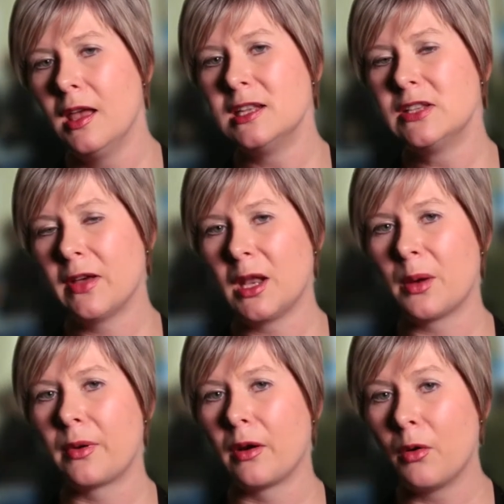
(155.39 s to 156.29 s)
and
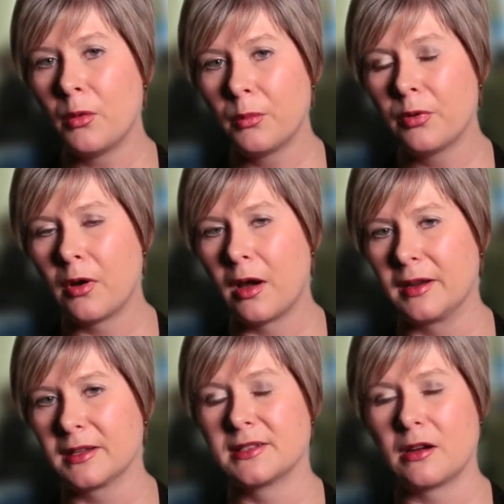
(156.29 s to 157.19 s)
develop our own
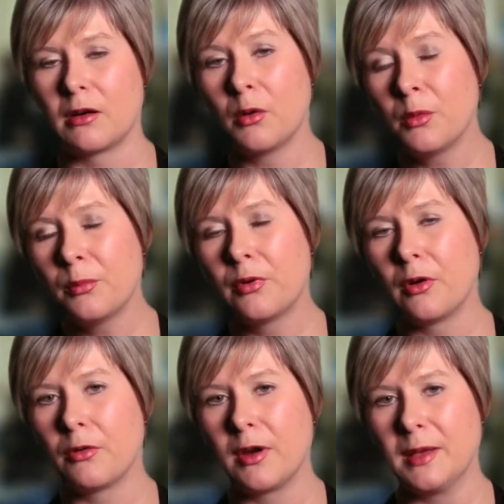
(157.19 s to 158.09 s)
products and our own
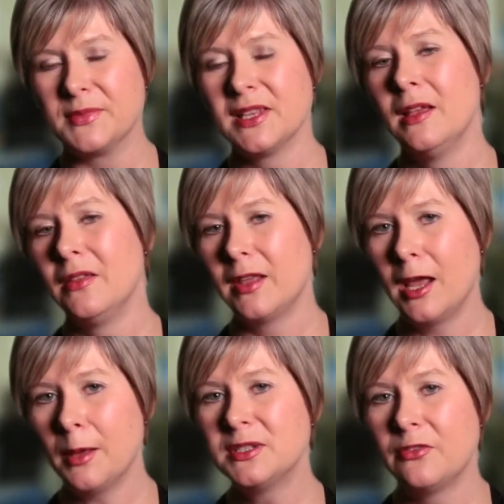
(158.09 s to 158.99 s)
programs that
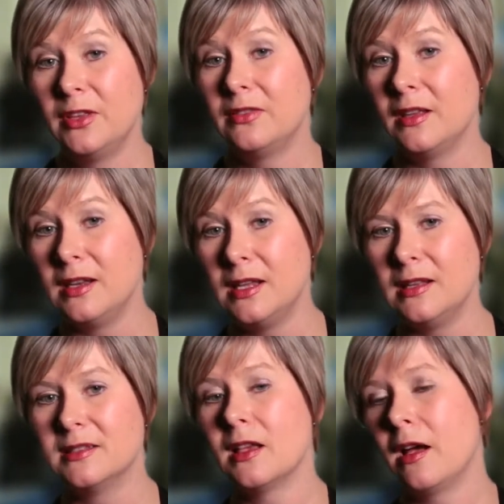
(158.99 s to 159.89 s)
help to fit the
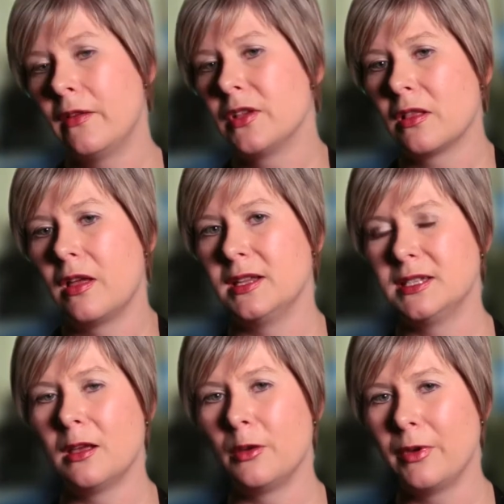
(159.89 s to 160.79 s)
needs of the
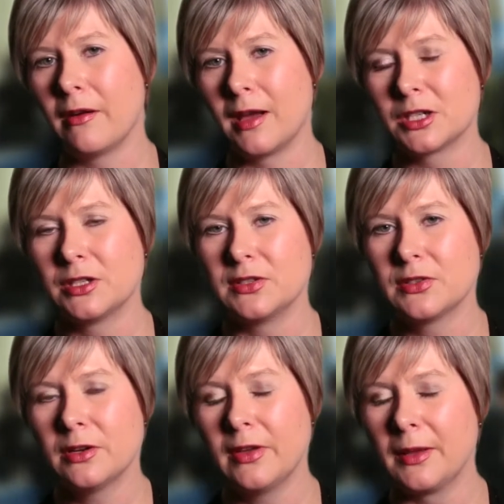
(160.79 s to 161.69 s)
clientele we are actually
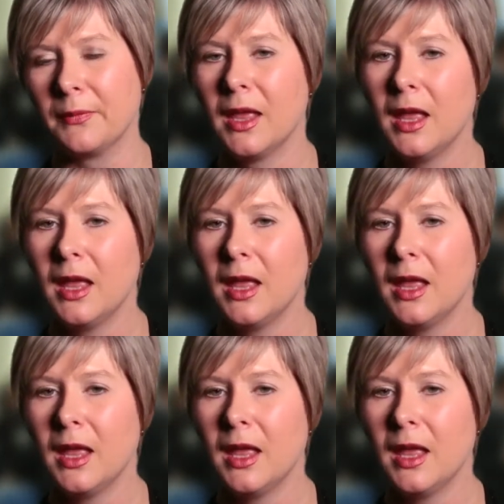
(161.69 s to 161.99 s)
serving.